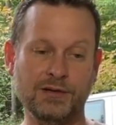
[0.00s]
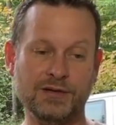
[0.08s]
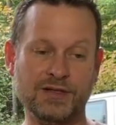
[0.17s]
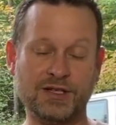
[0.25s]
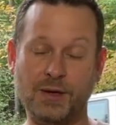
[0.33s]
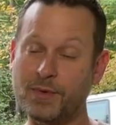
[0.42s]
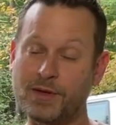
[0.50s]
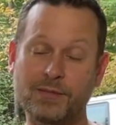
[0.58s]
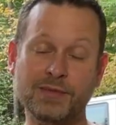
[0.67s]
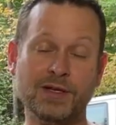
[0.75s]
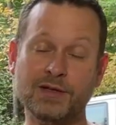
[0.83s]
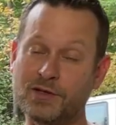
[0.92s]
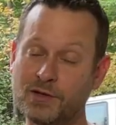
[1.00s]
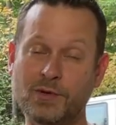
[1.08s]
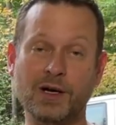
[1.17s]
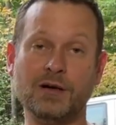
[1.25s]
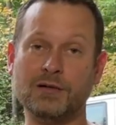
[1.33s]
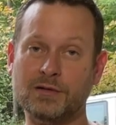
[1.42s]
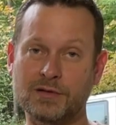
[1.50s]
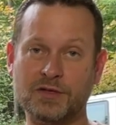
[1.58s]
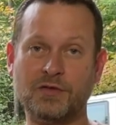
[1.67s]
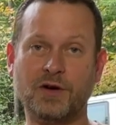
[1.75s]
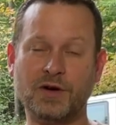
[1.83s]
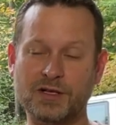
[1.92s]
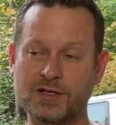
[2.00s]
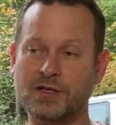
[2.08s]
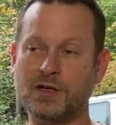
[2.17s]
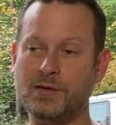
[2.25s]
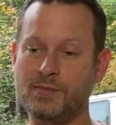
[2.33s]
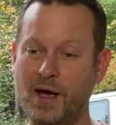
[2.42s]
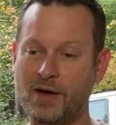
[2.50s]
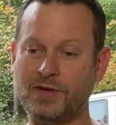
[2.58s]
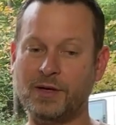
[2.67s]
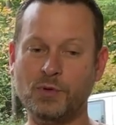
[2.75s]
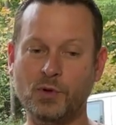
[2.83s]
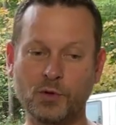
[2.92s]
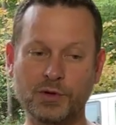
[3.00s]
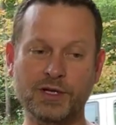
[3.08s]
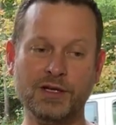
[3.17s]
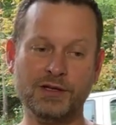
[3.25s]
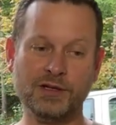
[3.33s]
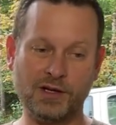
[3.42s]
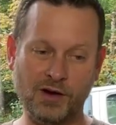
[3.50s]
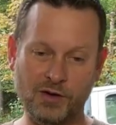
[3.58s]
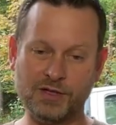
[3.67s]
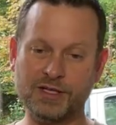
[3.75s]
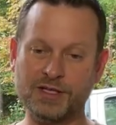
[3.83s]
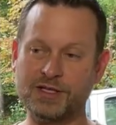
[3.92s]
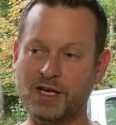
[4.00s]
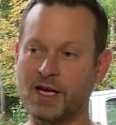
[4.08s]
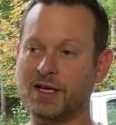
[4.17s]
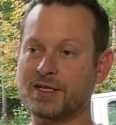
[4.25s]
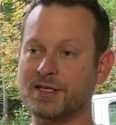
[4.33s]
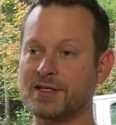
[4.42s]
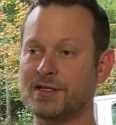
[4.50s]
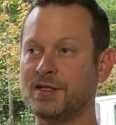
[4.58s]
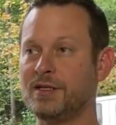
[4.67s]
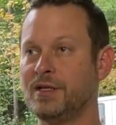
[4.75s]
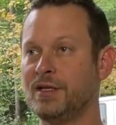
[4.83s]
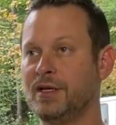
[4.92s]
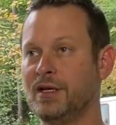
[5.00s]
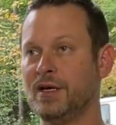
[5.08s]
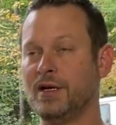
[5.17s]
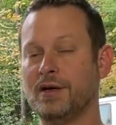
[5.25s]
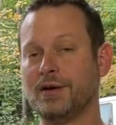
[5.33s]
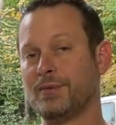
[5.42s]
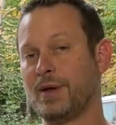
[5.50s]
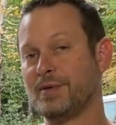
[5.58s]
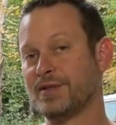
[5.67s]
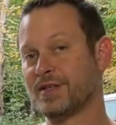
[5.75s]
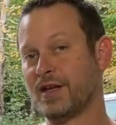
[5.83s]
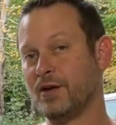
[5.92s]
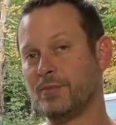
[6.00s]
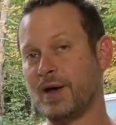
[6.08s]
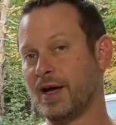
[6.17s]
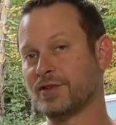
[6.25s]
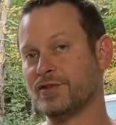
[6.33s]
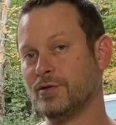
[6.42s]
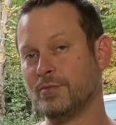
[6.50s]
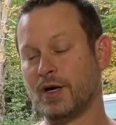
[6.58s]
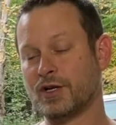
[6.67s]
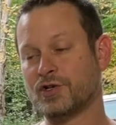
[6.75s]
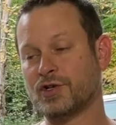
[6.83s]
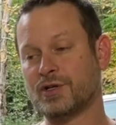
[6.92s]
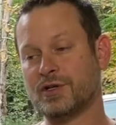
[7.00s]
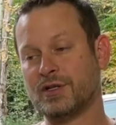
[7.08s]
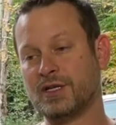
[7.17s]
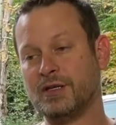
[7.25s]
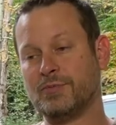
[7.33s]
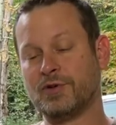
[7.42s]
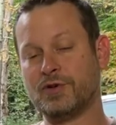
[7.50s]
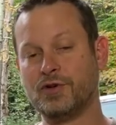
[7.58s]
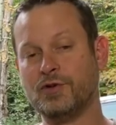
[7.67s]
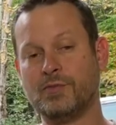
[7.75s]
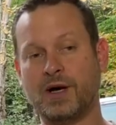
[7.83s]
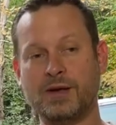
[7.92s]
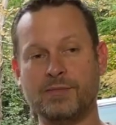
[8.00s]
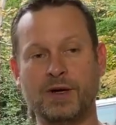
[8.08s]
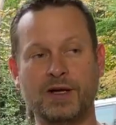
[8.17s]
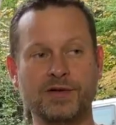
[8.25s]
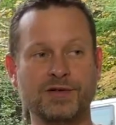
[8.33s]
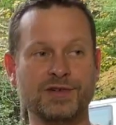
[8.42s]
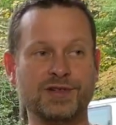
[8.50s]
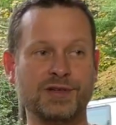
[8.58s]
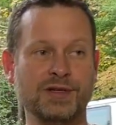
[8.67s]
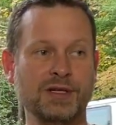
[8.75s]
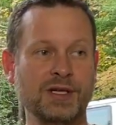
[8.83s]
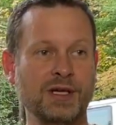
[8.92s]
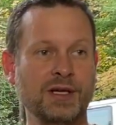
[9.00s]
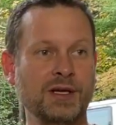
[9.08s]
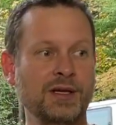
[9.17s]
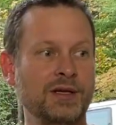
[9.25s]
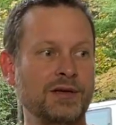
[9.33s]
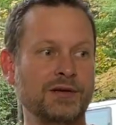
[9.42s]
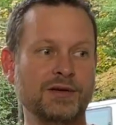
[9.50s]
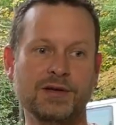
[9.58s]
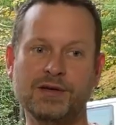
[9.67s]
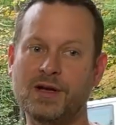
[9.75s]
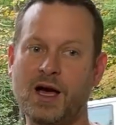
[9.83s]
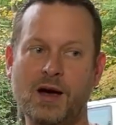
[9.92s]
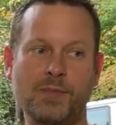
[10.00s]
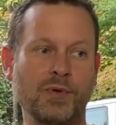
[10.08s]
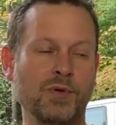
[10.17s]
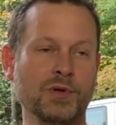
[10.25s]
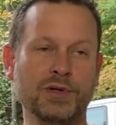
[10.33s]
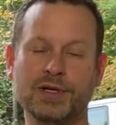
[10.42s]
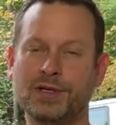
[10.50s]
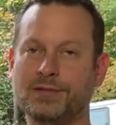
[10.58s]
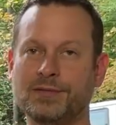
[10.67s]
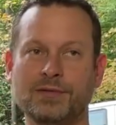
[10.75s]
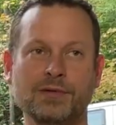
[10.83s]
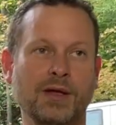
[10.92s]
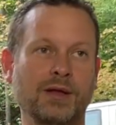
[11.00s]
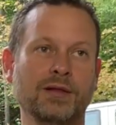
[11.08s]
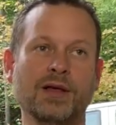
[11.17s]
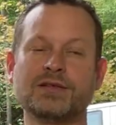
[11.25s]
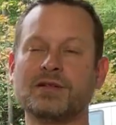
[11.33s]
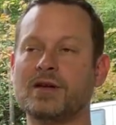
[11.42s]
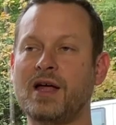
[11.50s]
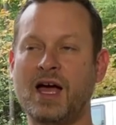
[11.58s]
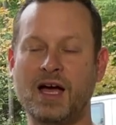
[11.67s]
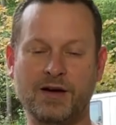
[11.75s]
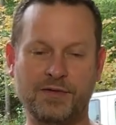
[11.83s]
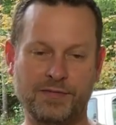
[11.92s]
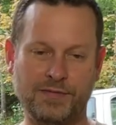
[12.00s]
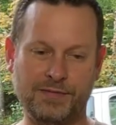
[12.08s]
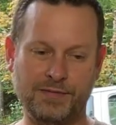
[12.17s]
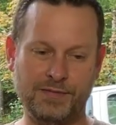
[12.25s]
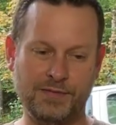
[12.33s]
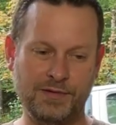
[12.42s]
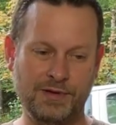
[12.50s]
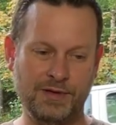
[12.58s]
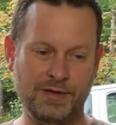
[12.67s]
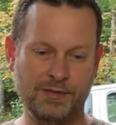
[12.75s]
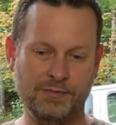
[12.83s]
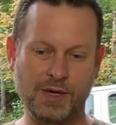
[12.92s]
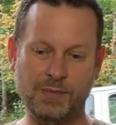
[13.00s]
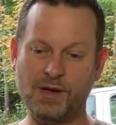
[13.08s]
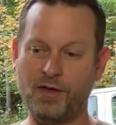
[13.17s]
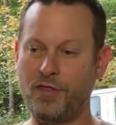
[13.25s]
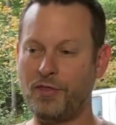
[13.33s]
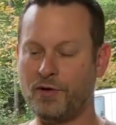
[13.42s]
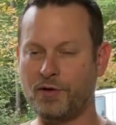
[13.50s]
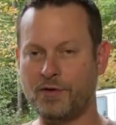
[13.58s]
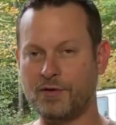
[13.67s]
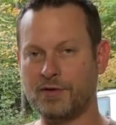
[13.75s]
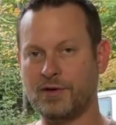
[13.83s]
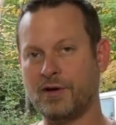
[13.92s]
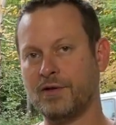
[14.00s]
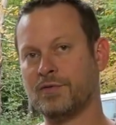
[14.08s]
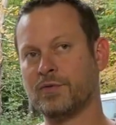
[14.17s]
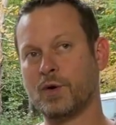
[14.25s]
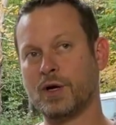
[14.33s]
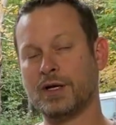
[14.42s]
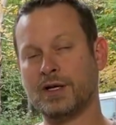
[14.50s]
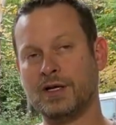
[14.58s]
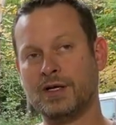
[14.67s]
some of them didn't do well as far as the amount they pulled in, the colony size, maybe scaled back too much. The Purdue mite biters did not pull in, less than half, maybe a third of what